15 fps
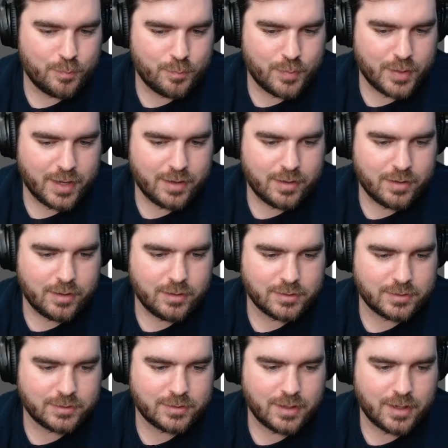better
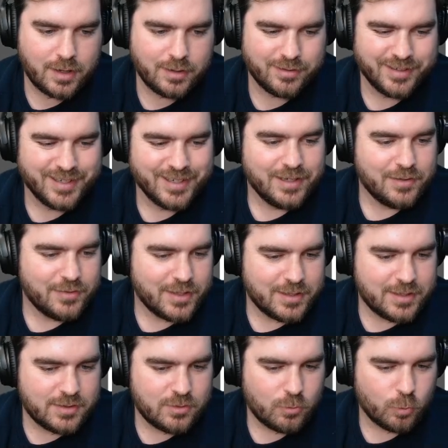start. This
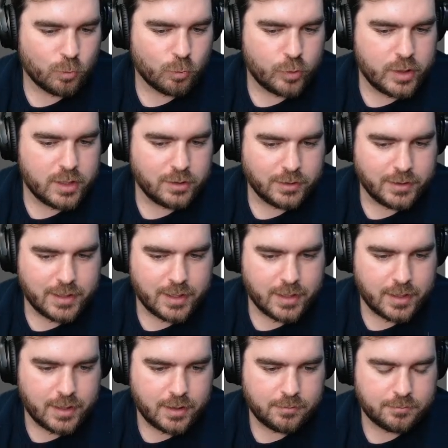isn't really
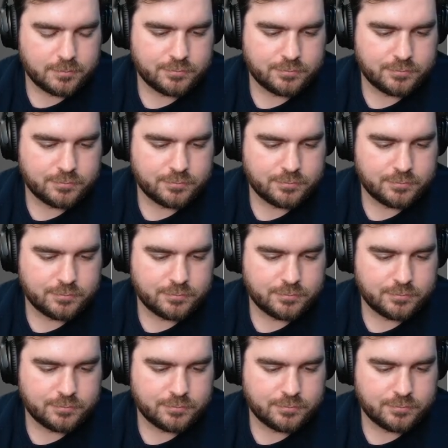it.